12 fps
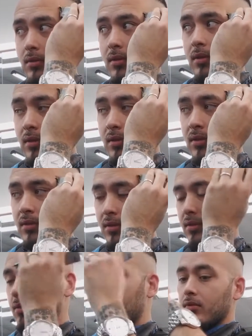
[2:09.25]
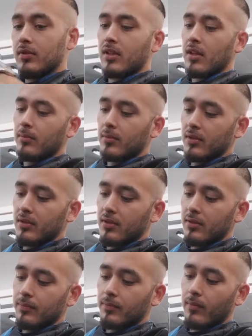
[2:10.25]
It's, what time is
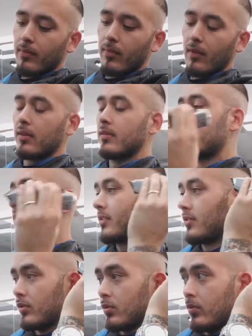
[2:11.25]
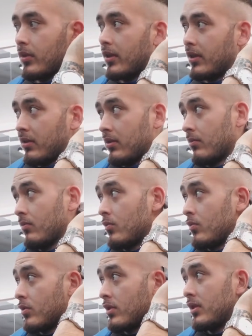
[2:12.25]
it? 6:20 in the
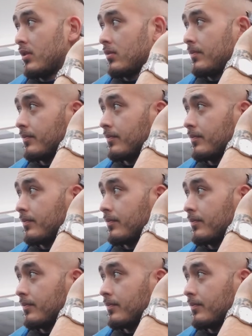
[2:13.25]
morning.